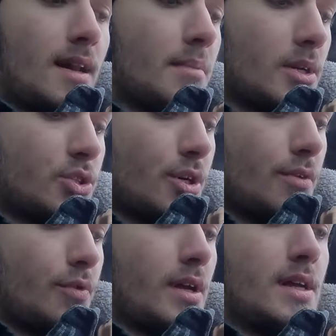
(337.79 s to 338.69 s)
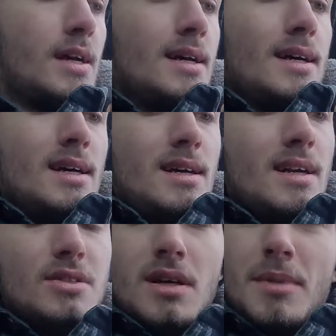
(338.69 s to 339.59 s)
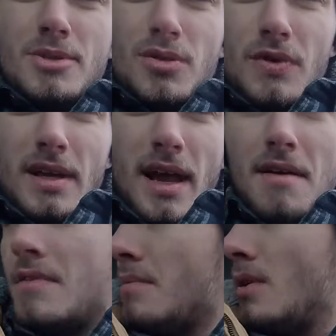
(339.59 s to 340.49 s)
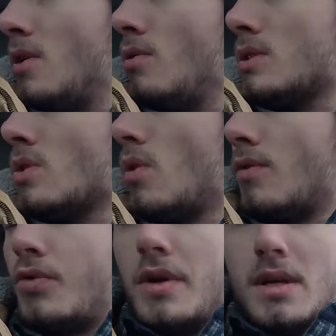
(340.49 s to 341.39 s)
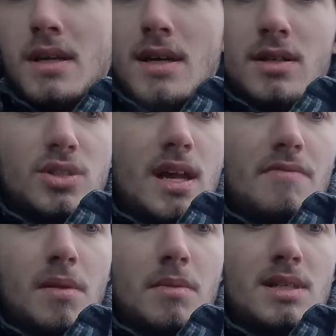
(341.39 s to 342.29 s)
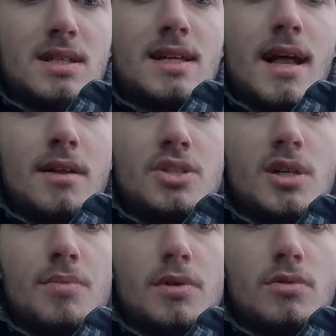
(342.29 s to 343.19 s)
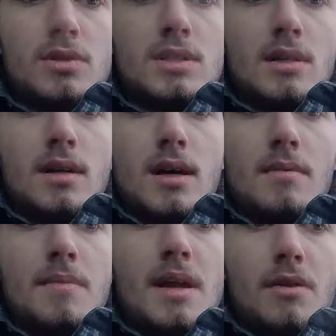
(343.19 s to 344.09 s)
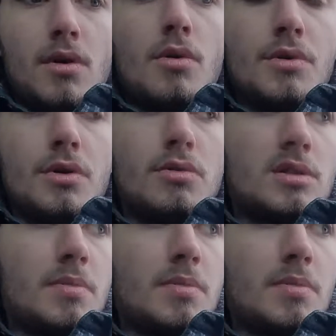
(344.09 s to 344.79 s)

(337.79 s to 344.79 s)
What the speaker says: I'm not sure if we gave them the nukes or if we just gave them the technology to produce and make their own nukes.